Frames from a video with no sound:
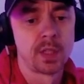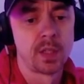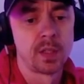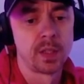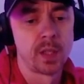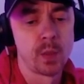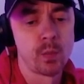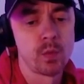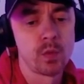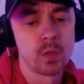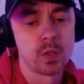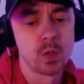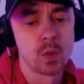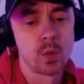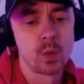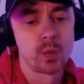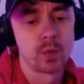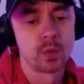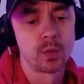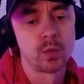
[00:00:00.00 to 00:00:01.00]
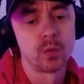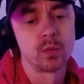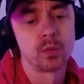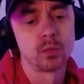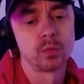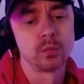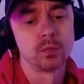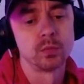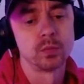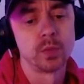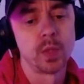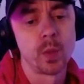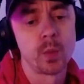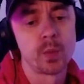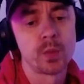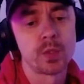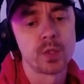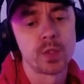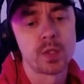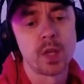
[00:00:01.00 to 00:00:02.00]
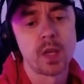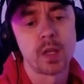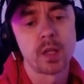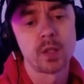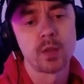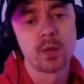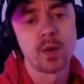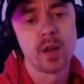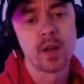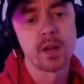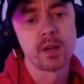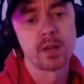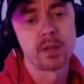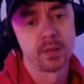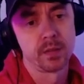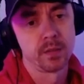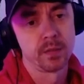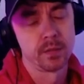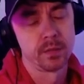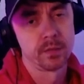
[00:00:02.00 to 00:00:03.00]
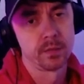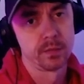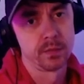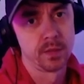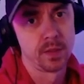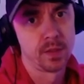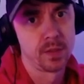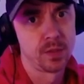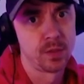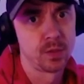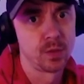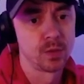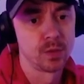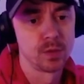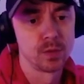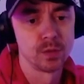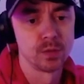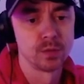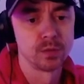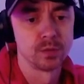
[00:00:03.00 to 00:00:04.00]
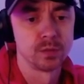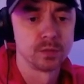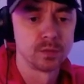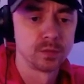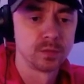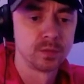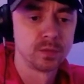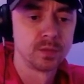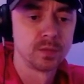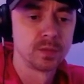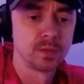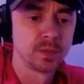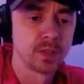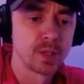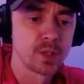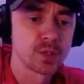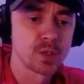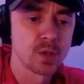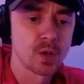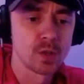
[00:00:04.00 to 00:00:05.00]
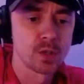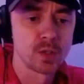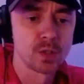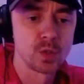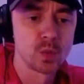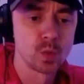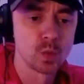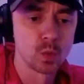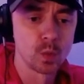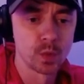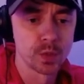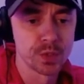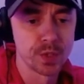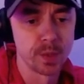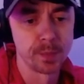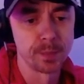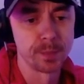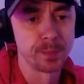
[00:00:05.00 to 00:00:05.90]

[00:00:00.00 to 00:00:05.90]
They weren't cool with you. They were just hanging around until they saw that you were with something.